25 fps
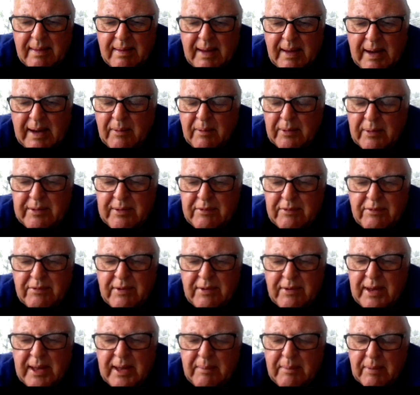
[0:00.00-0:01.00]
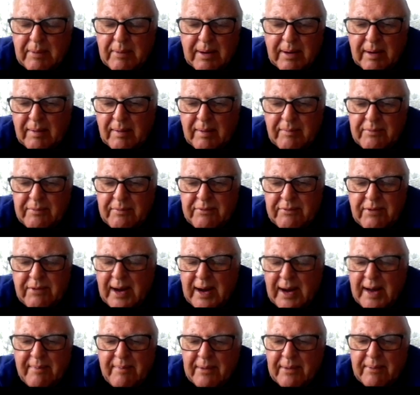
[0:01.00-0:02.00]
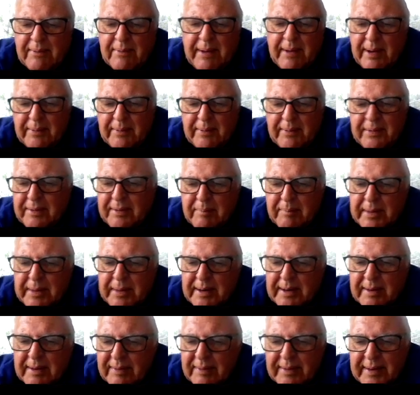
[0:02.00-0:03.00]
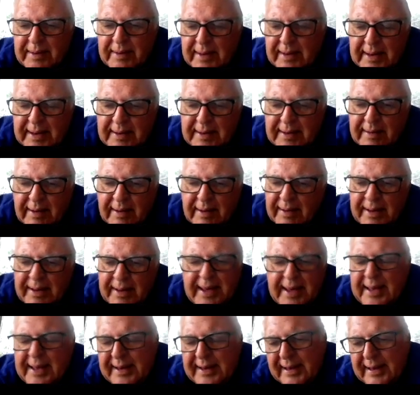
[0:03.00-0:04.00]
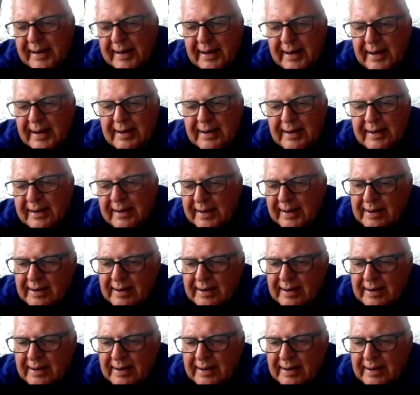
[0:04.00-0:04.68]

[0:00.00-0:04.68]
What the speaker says: I wouldn't dream of driving around in the middle of the night on any island, let